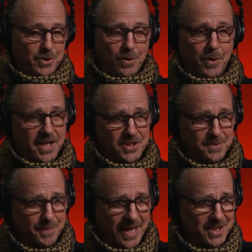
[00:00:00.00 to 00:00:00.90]

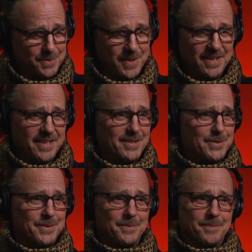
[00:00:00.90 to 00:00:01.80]
location management. I
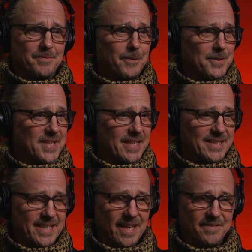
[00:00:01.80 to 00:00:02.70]
do first
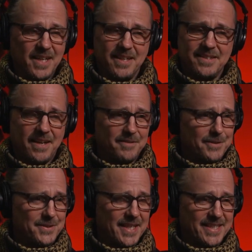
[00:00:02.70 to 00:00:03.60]
AD. I've done a ton of
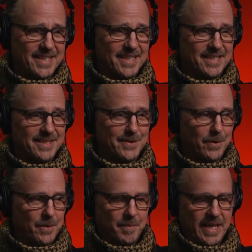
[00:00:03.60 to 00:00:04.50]
first AD, and
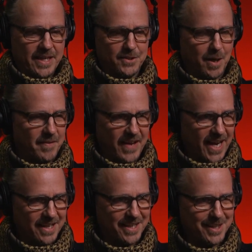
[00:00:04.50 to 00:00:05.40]
so I mean, I had a drop of a
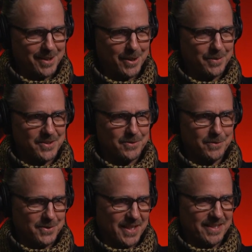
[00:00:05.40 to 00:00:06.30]
hat, and I can go and do
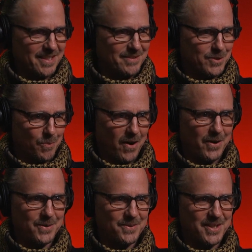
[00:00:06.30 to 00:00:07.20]
first AD
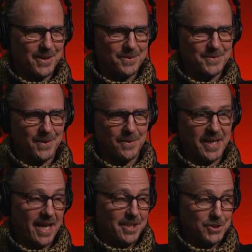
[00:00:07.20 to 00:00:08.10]
tomorrow. So and
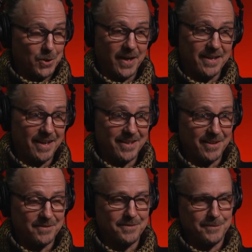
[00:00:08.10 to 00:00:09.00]
I enjoy it. I
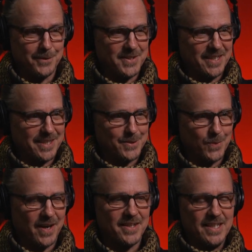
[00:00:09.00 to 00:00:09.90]
love first AD as
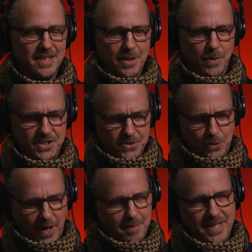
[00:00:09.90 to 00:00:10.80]
well, which is
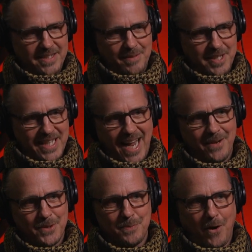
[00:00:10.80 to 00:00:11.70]
great because I mean that
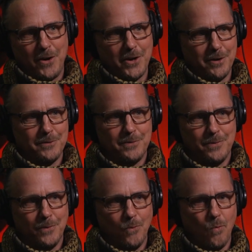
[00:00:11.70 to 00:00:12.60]
was part of
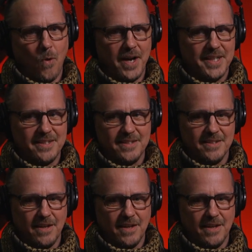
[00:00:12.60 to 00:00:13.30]
what